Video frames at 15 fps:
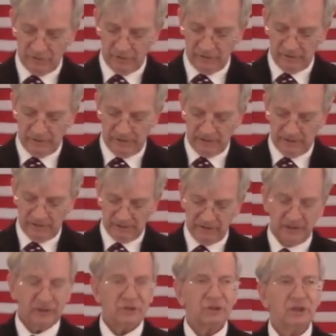the
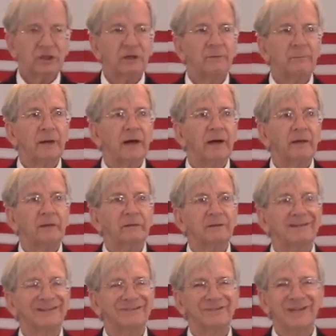teaching
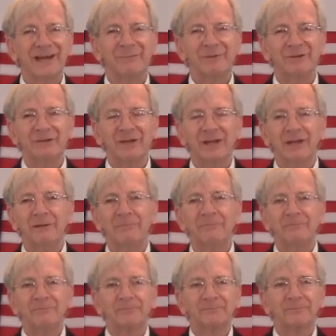about the Sabbath day,
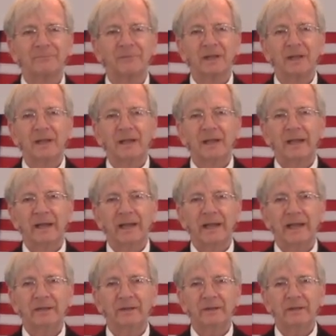
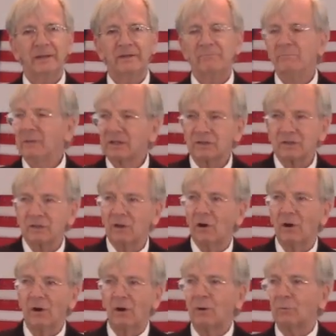and they mix
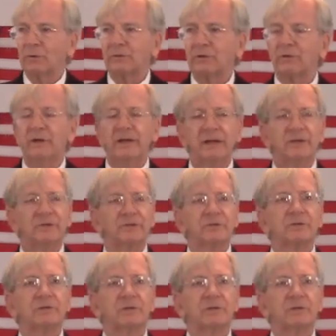law with grace.